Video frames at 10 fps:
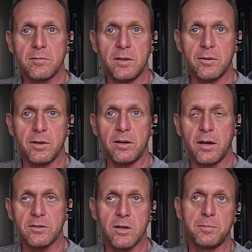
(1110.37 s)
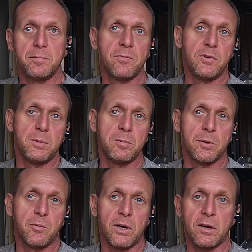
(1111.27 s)
You know, I saw a few
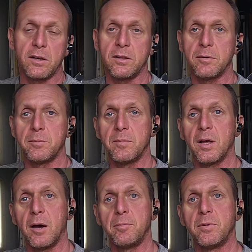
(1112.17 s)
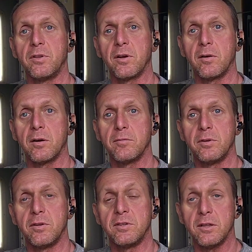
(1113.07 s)
people working them up with
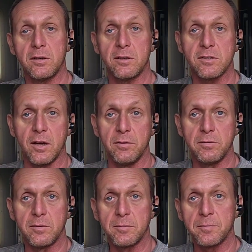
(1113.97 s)
the tiller and stuff.